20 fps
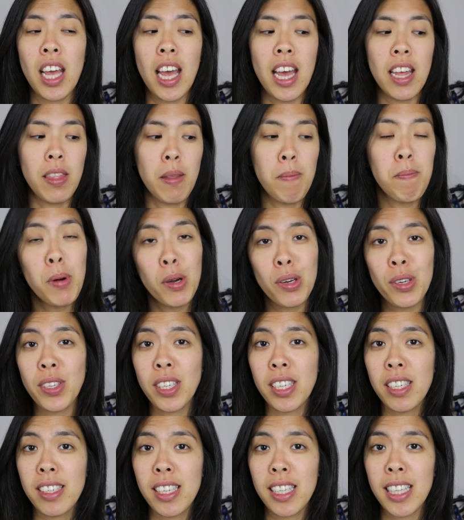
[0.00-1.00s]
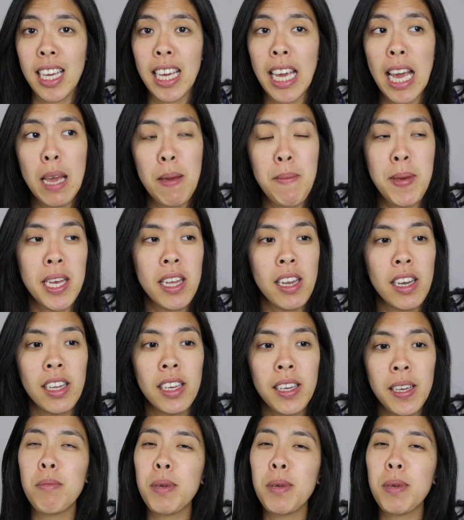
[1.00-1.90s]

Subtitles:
and the boxes that they came in,